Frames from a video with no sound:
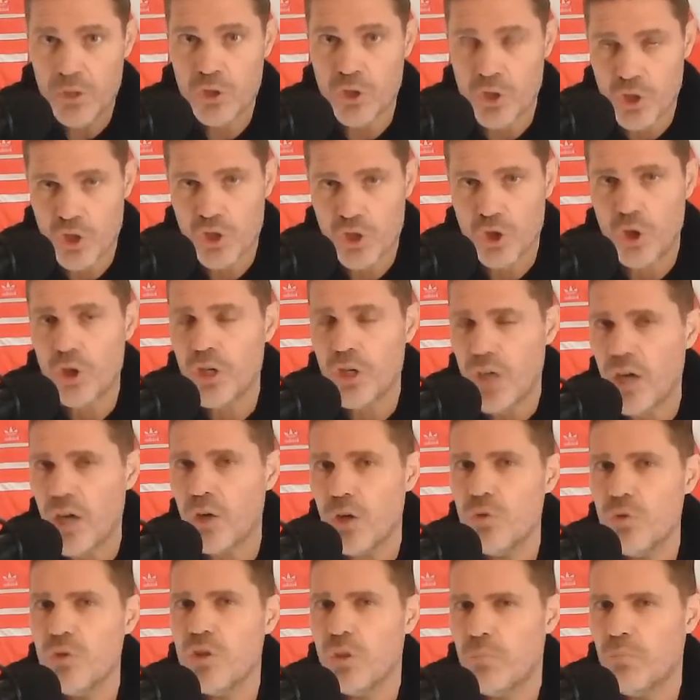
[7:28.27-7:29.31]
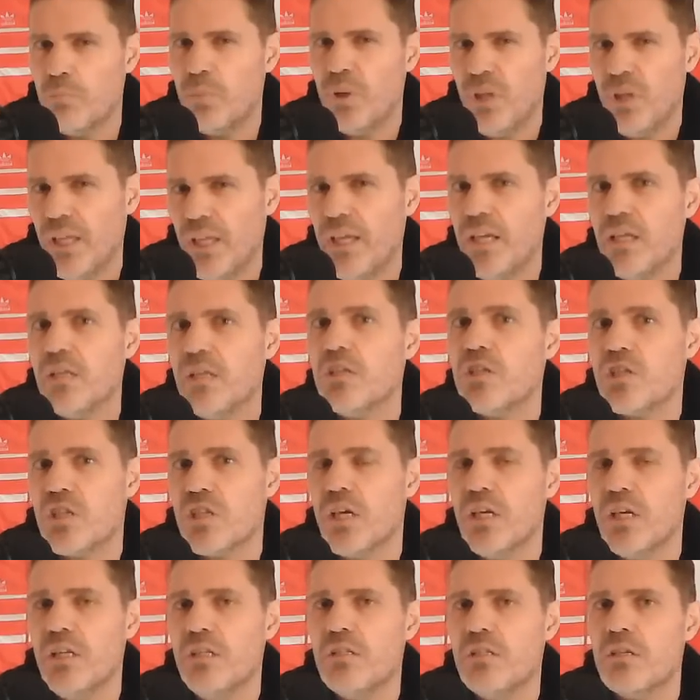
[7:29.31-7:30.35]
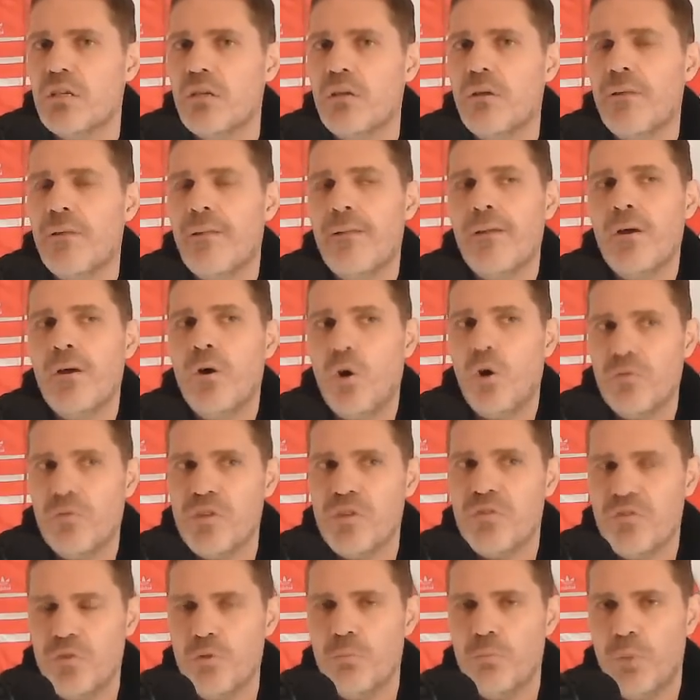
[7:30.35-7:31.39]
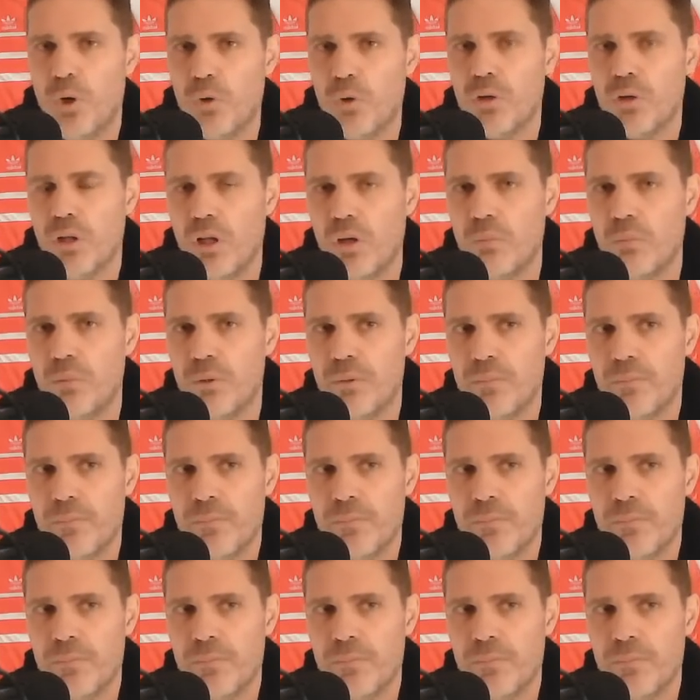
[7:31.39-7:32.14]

to sort out the playing side of the football club.